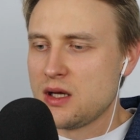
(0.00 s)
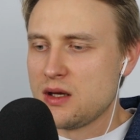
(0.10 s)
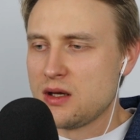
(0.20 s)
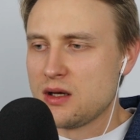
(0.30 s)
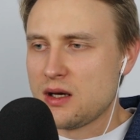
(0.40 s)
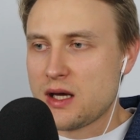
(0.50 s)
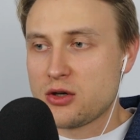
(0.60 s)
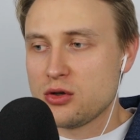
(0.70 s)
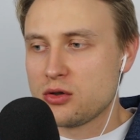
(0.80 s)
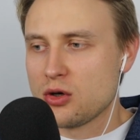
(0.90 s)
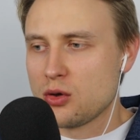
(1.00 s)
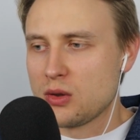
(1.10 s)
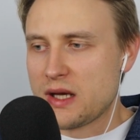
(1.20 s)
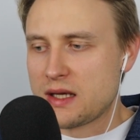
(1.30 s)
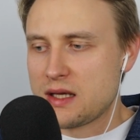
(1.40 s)
I could go
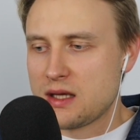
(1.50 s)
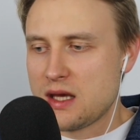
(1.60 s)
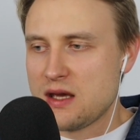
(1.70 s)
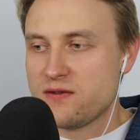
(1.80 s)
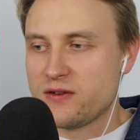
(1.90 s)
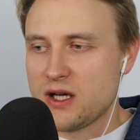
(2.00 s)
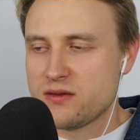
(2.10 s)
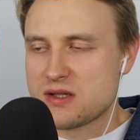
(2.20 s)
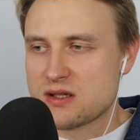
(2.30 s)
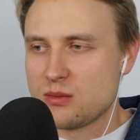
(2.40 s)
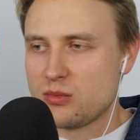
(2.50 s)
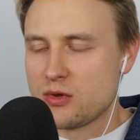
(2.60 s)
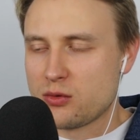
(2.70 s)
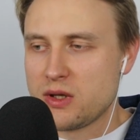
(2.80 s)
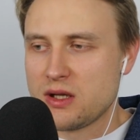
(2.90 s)
like a5 at some
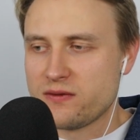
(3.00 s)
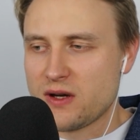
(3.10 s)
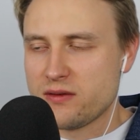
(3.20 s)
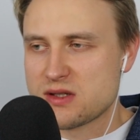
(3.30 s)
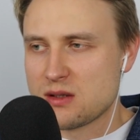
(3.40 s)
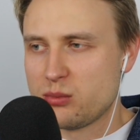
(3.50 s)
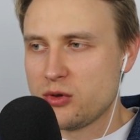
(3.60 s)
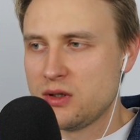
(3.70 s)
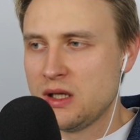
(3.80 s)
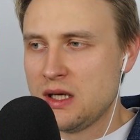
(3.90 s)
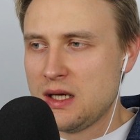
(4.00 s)
queen a5 at some point